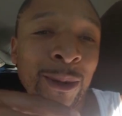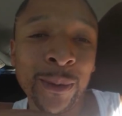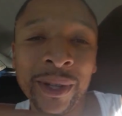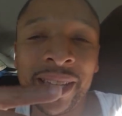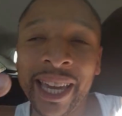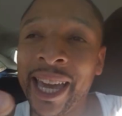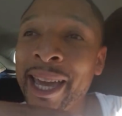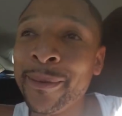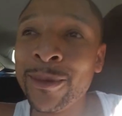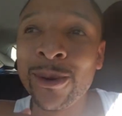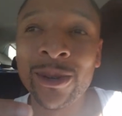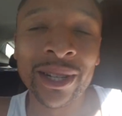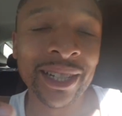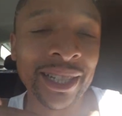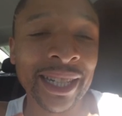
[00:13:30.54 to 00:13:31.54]
We came
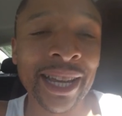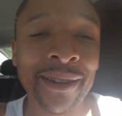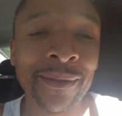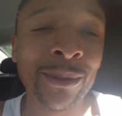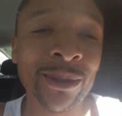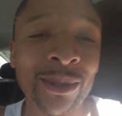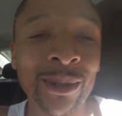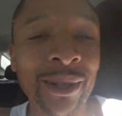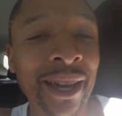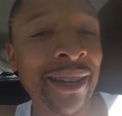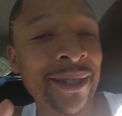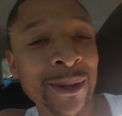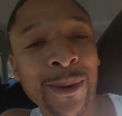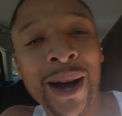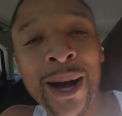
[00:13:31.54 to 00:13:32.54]
on good levels,
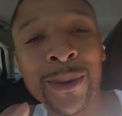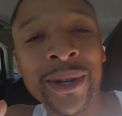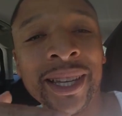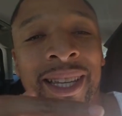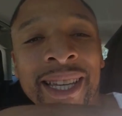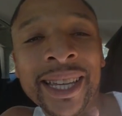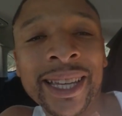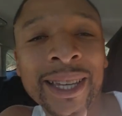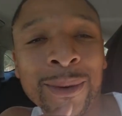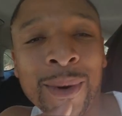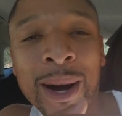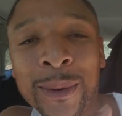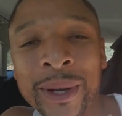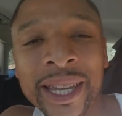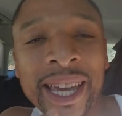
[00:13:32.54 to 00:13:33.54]
okay, so
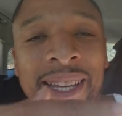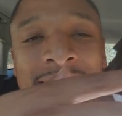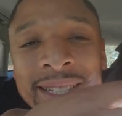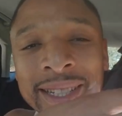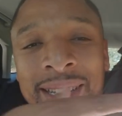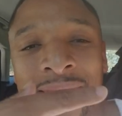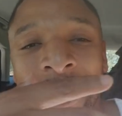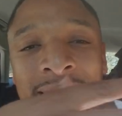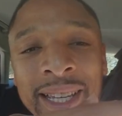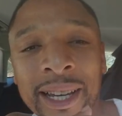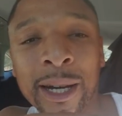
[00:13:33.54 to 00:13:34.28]
why we catching a